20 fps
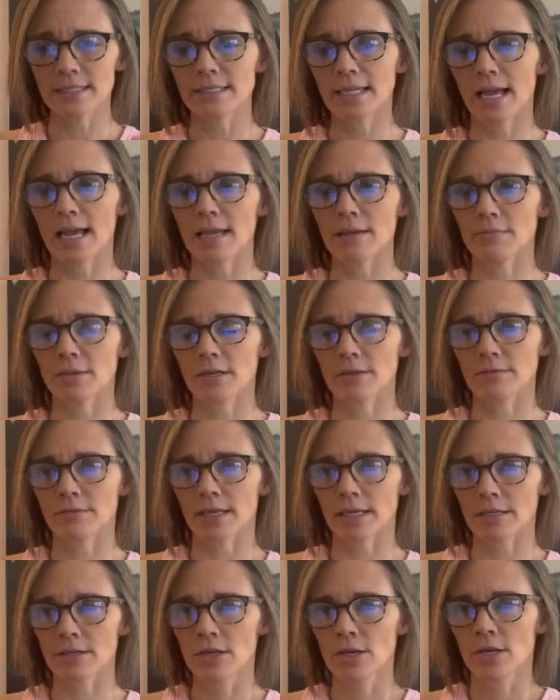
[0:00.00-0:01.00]
a time of
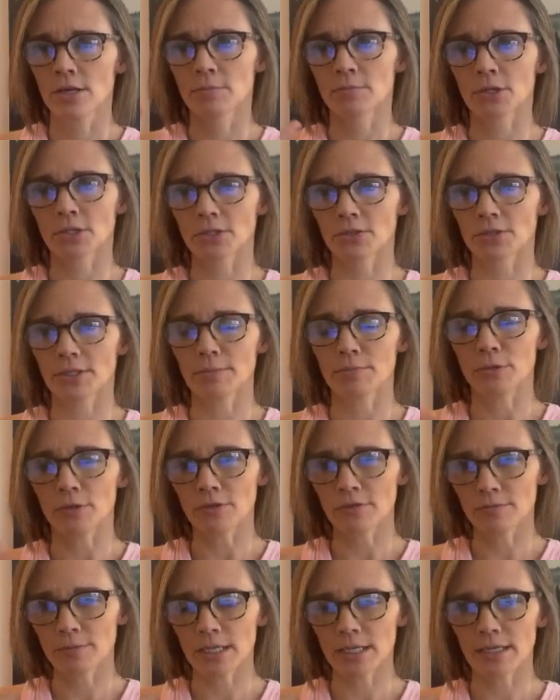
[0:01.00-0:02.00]
like mercury
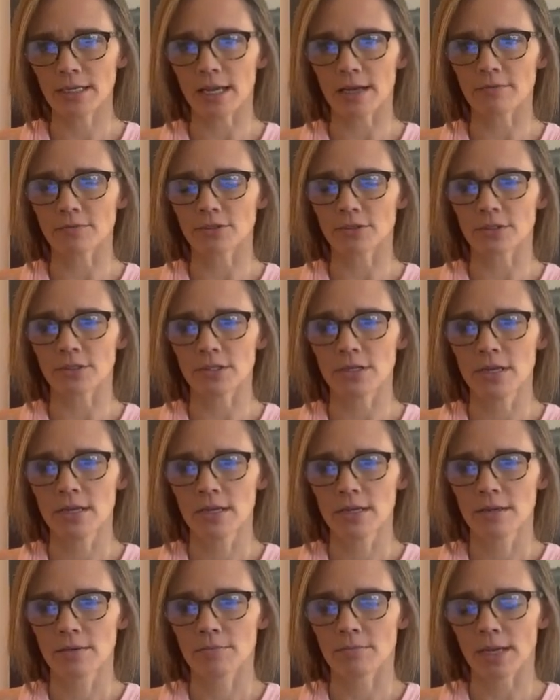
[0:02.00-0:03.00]
movement after
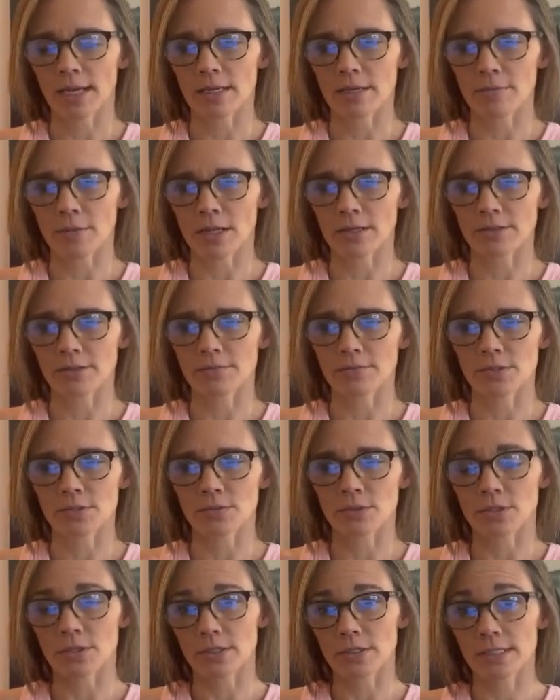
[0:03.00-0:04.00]
my amalgams
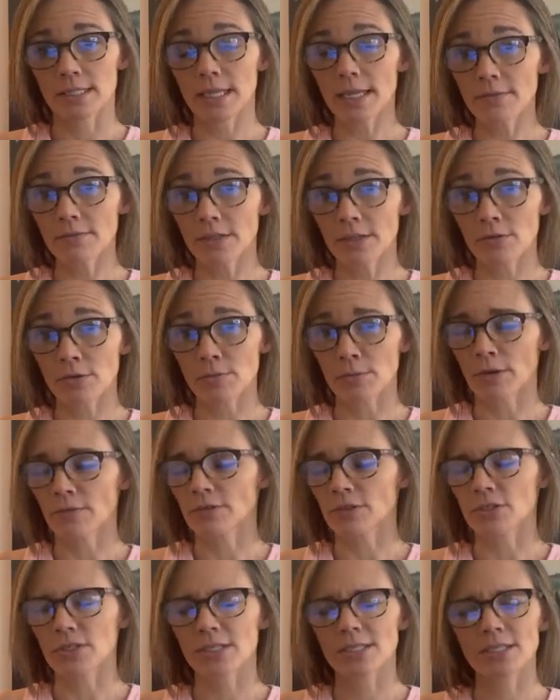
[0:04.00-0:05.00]
were safely removed.
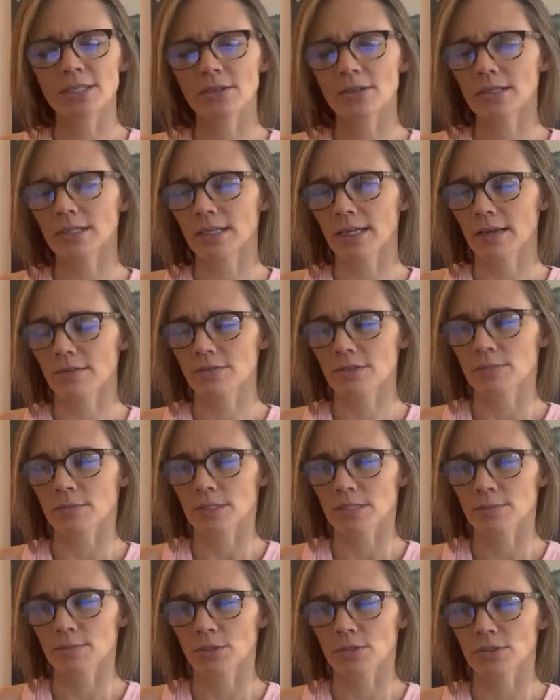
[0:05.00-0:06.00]
You're still going to have some
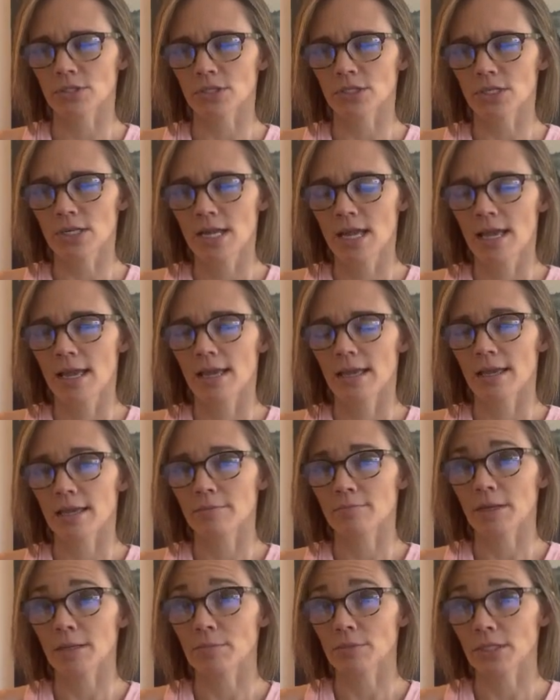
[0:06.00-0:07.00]
exposure
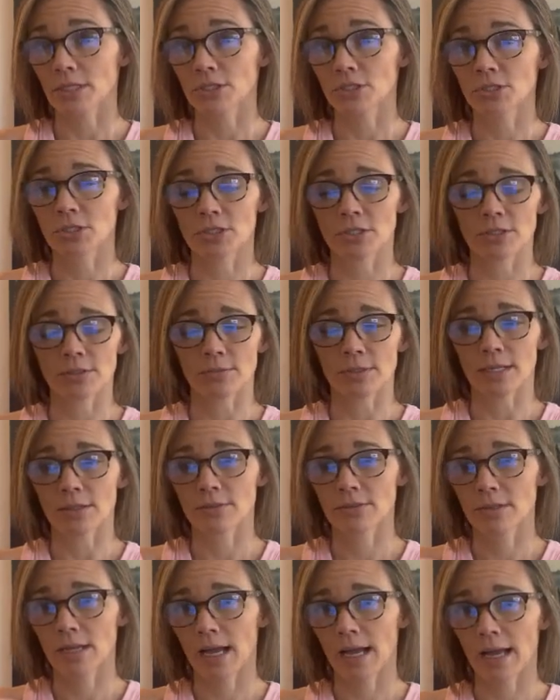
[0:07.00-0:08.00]
and my blood sugar went
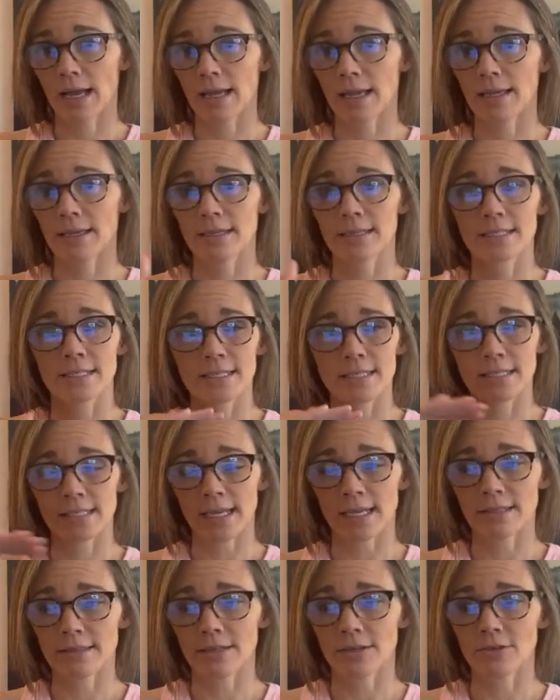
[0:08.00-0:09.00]
high,
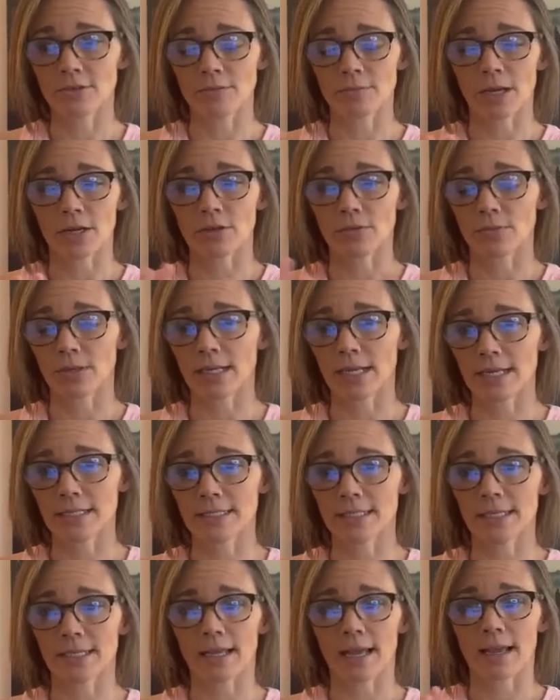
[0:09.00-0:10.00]
stayed there no matter what I
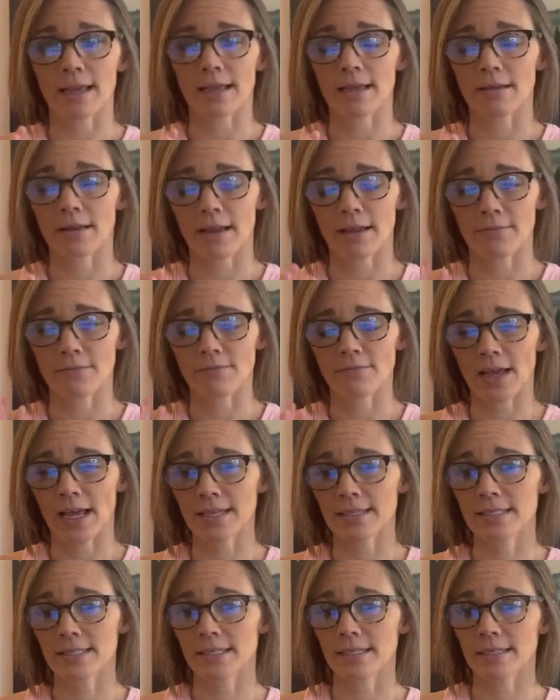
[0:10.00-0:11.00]
did. I, I
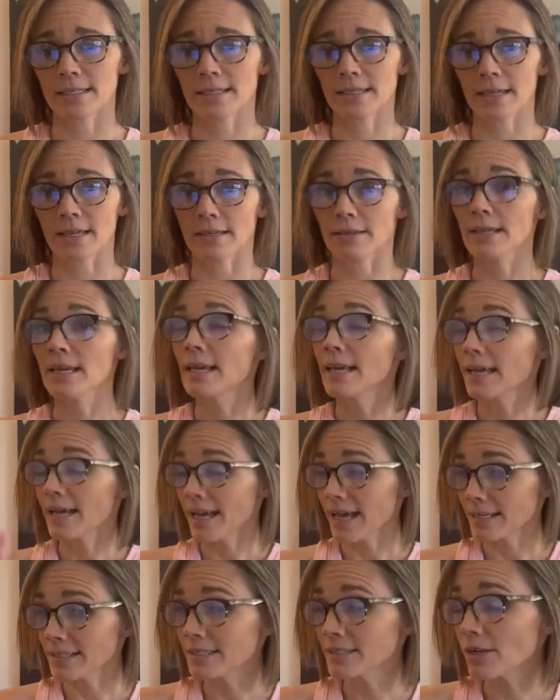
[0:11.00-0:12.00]
fasted and
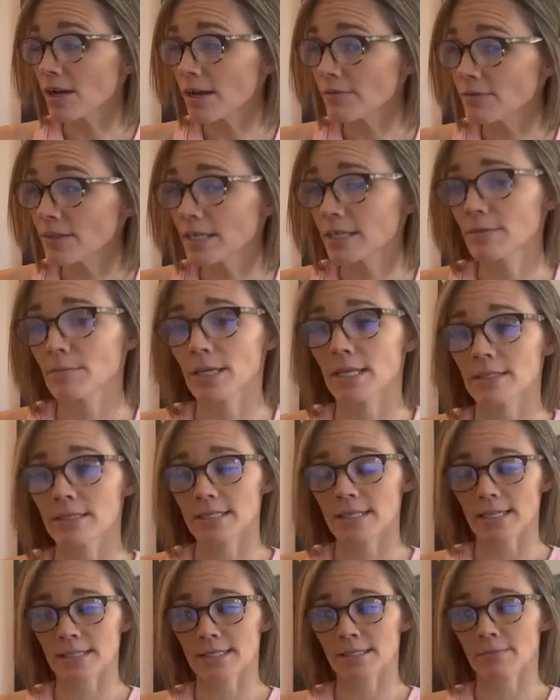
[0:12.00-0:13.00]
I did coffee enemas.
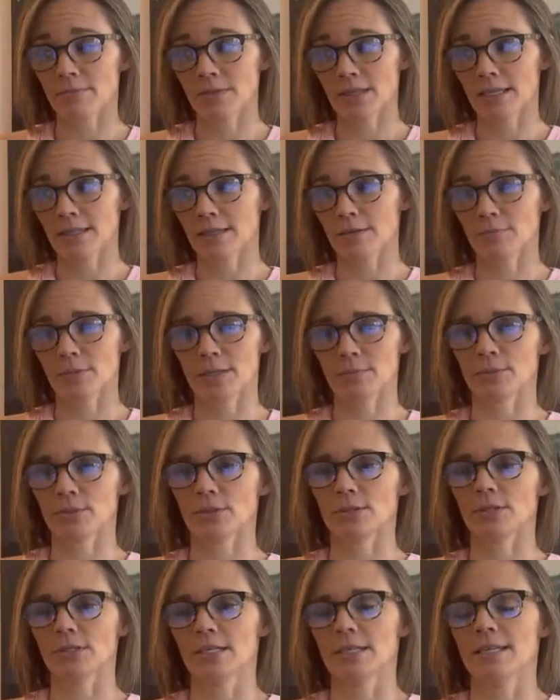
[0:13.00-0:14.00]
That's something that
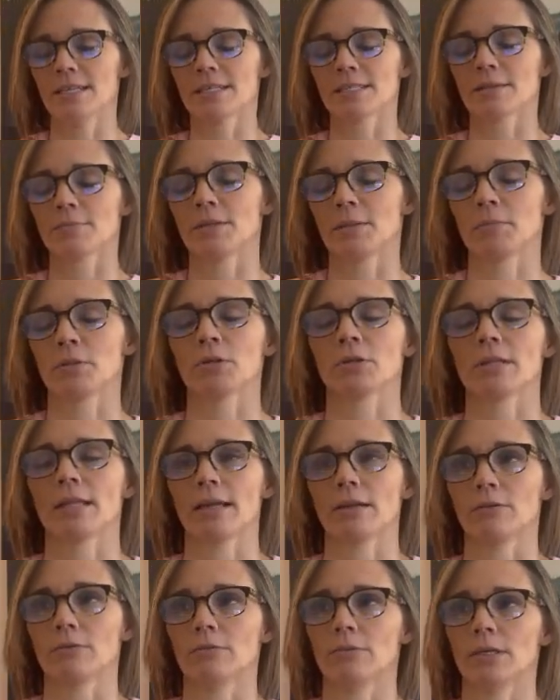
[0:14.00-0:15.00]
people, some people are
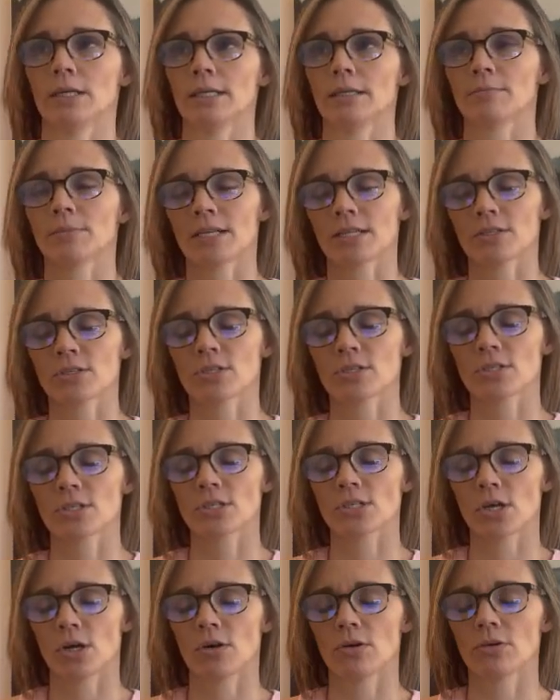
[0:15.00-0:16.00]
like, what? But it's
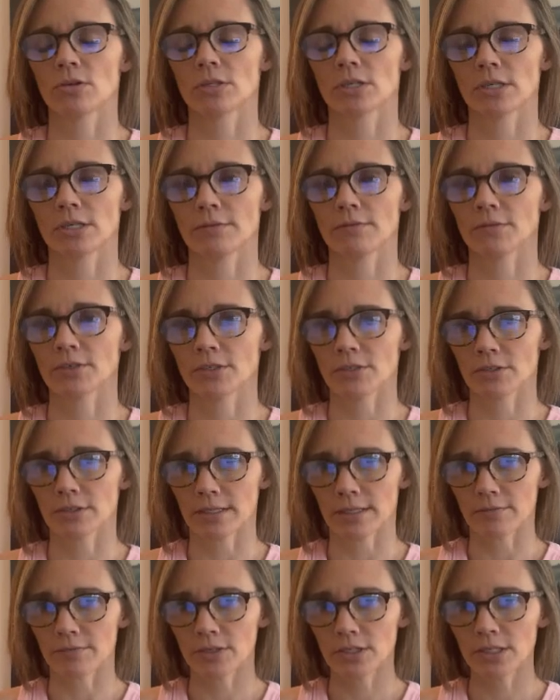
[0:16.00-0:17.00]
so good for your
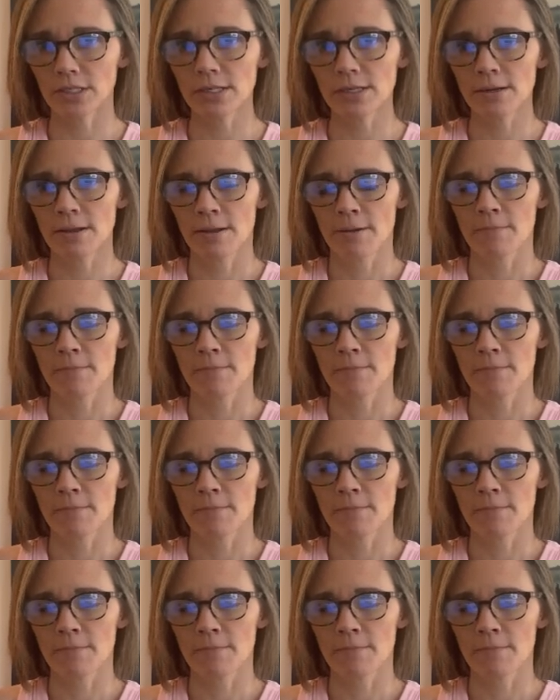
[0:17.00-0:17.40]
liver.